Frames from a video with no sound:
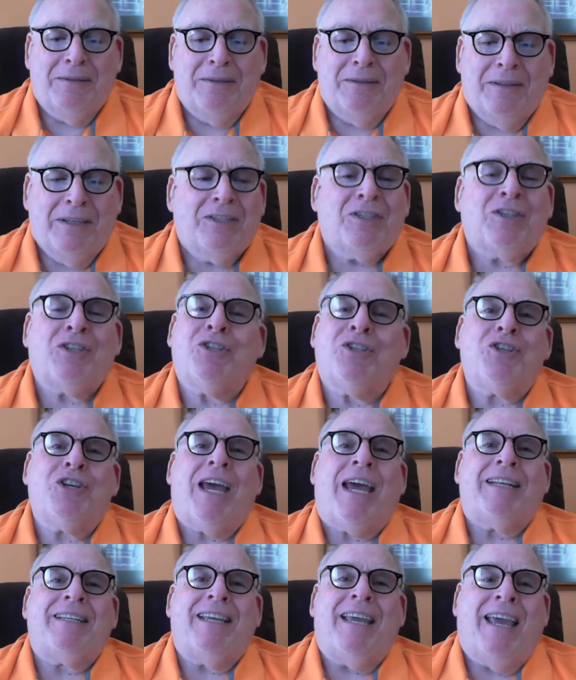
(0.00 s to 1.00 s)
This is
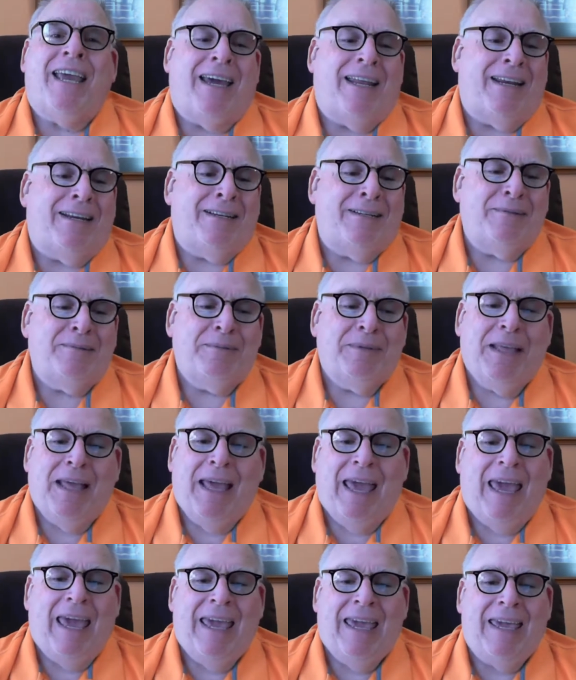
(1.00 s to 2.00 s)
CHAT CANNA.
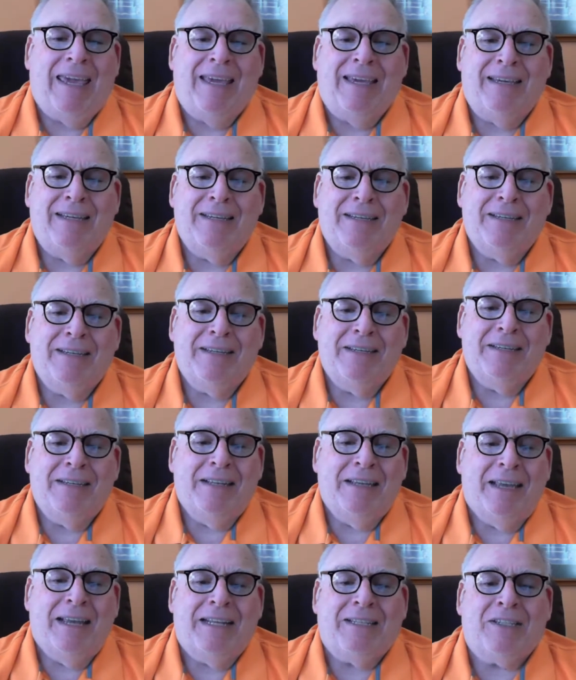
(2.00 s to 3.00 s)
Hey,
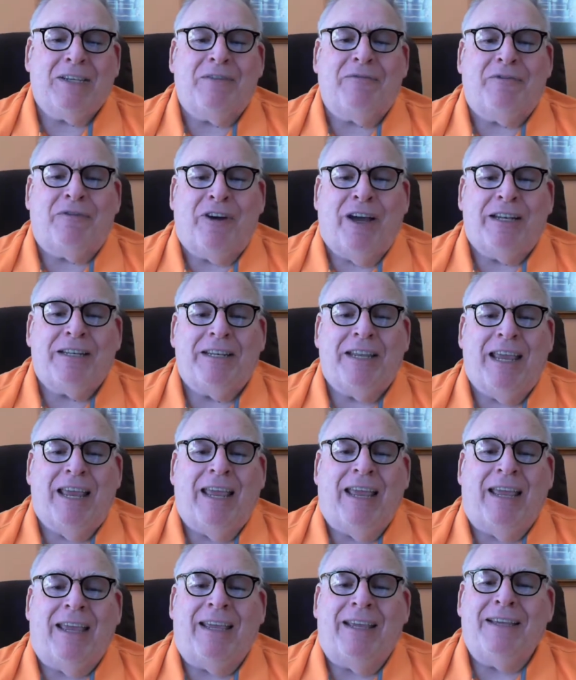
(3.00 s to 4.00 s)
it's a fun
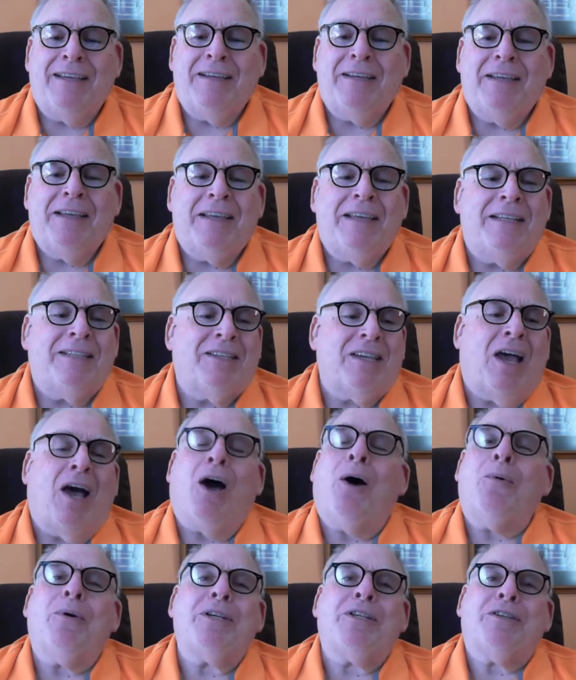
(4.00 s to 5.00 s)
day. It's
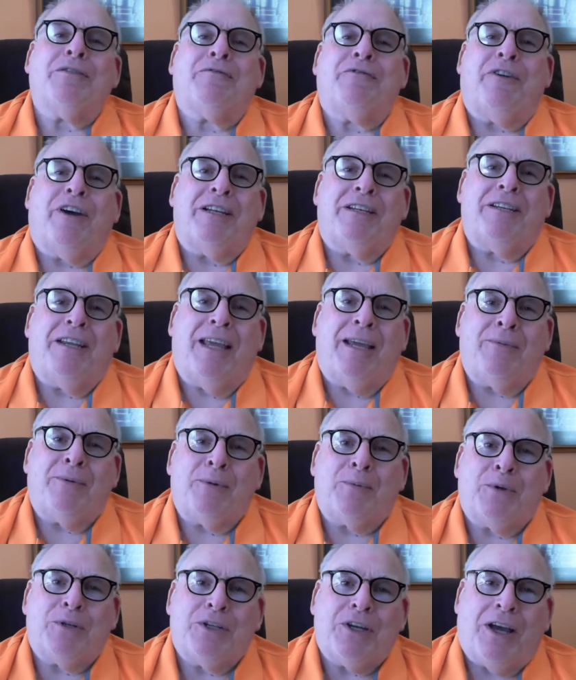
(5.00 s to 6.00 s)
always a fun day
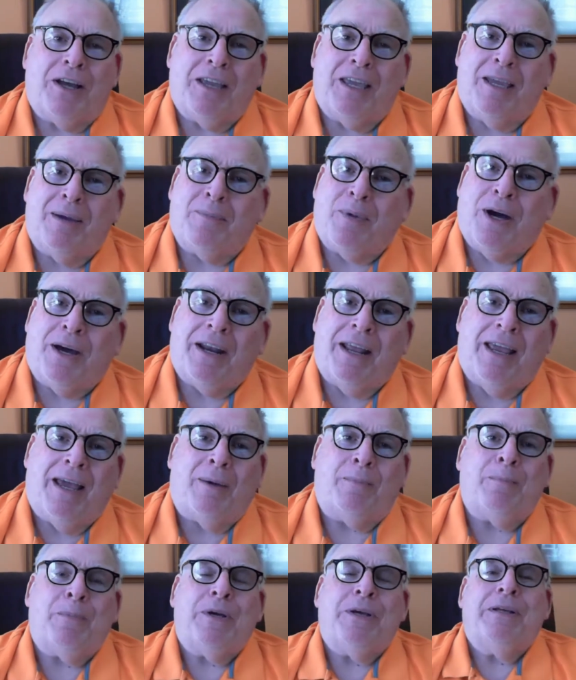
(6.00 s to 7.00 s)
when we're talking about
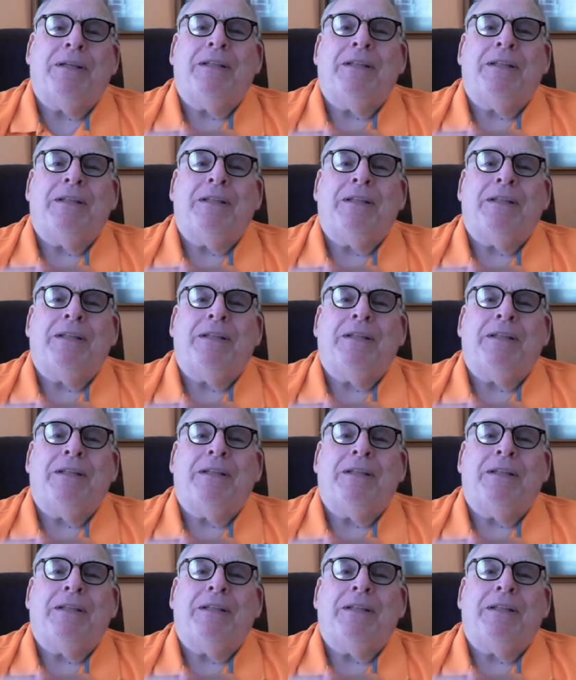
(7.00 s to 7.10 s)
hemp.